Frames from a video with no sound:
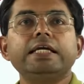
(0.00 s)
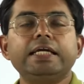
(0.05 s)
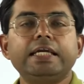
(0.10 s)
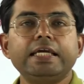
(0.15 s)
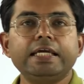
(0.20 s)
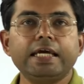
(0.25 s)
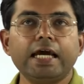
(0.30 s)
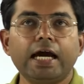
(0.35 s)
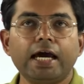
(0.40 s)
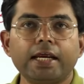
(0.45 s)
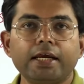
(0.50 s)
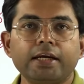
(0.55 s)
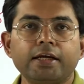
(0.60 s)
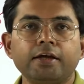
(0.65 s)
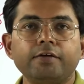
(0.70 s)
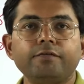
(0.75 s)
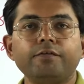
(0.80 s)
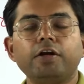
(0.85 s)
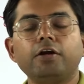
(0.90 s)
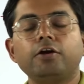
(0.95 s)

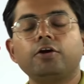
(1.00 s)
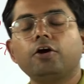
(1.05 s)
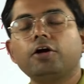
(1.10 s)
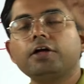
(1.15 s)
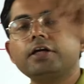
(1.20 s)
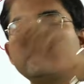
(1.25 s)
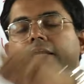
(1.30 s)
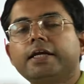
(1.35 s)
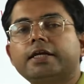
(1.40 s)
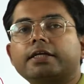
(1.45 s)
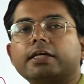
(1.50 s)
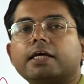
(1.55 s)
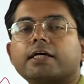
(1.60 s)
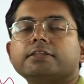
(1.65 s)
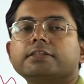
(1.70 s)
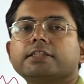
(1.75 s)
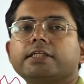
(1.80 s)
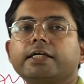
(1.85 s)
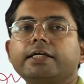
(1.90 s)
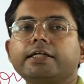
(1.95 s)
tRNA will not get
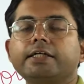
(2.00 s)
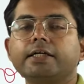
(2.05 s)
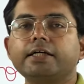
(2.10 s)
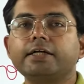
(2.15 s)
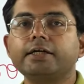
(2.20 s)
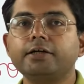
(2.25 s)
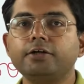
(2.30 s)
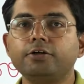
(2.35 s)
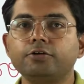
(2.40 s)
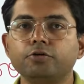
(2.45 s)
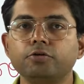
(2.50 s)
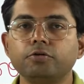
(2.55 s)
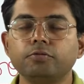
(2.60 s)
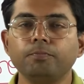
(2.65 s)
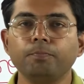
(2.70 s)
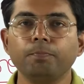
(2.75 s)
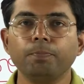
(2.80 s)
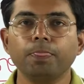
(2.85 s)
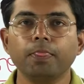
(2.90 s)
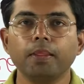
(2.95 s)
translated into
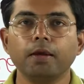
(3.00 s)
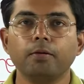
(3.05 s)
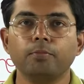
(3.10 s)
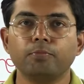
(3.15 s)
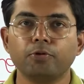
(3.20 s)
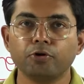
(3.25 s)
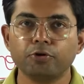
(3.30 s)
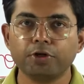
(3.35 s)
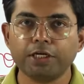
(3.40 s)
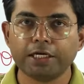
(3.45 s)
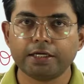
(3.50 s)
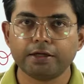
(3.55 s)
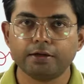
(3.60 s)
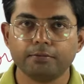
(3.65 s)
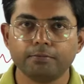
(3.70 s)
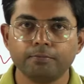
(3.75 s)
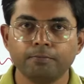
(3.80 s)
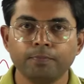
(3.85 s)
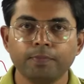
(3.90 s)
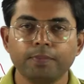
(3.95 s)

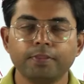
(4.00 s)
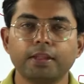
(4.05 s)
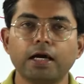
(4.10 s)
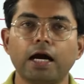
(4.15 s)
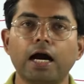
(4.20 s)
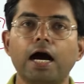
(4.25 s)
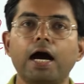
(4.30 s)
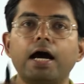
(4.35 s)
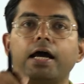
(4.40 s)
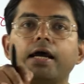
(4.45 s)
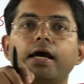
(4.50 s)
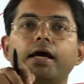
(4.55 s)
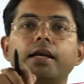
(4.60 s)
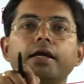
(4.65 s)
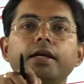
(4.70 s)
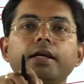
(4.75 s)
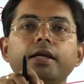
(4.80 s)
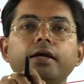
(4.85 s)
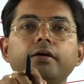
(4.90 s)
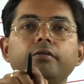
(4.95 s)
protein. The
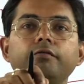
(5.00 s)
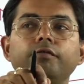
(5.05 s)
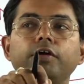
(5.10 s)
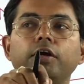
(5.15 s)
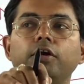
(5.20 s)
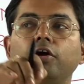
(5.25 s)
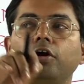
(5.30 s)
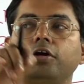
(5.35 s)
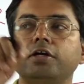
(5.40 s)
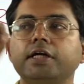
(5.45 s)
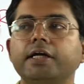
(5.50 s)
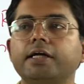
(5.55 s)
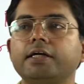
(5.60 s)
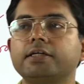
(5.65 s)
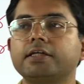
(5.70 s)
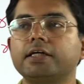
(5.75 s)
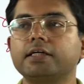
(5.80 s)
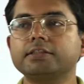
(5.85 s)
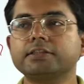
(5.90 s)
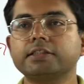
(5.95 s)
rRNA will not
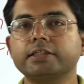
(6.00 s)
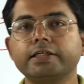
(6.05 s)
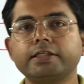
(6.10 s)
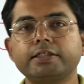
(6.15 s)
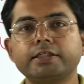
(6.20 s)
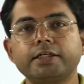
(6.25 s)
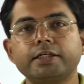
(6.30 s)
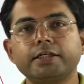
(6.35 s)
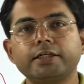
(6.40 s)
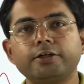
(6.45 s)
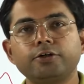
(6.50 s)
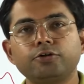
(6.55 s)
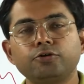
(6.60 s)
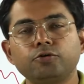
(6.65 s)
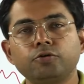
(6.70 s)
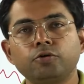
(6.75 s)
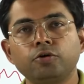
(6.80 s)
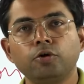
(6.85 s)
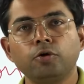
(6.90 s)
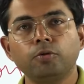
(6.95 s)
get translated
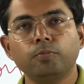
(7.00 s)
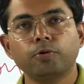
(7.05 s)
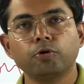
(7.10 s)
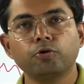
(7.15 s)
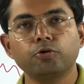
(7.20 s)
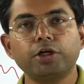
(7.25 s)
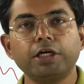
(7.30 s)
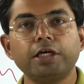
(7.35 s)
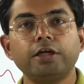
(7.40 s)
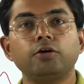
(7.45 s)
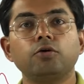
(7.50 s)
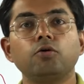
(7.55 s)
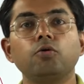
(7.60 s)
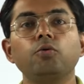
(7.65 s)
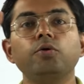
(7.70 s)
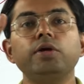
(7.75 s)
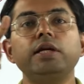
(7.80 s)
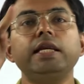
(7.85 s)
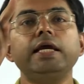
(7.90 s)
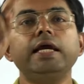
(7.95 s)
into protein.
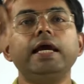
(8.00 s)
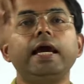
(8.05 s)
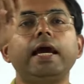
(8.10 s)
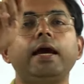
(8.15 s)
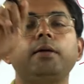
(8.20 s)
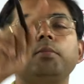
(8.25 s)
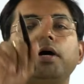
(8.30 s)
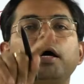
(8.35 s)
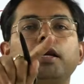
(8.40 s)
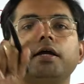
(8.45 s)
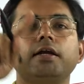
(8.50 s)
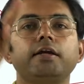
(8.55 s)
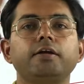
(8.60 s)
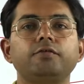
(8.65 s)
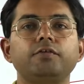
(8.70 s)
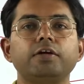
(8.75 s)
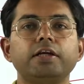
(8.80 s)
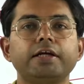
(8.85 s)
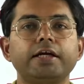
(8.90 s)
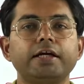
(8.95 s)
Only
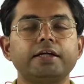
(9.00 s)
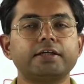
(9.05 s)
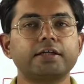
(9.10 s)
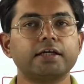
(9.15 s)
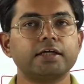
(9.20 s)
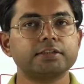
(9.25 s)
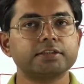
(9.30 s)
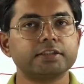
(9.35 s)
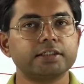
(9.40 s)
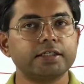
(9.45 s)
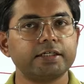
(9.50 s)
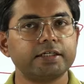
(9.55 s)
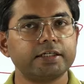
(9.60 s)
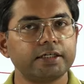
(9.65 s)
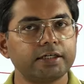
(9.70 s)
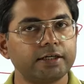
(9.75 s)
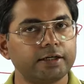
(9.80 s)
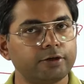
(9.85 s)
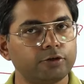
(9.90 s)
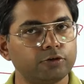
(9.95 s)
mRNA will get
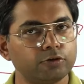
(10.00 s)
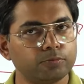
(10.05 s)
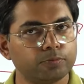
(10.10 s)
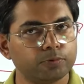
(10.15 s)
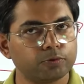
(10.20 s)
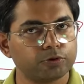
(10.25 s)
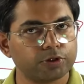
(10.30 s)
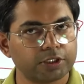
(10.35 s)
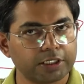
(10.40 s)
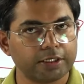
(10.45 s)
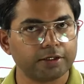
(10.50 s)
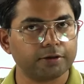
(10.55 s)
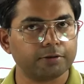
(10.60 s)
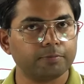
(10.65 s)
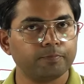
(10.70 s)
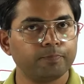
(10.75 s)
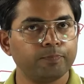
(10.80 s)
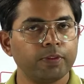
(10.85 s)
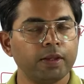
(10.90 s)
translated into protein.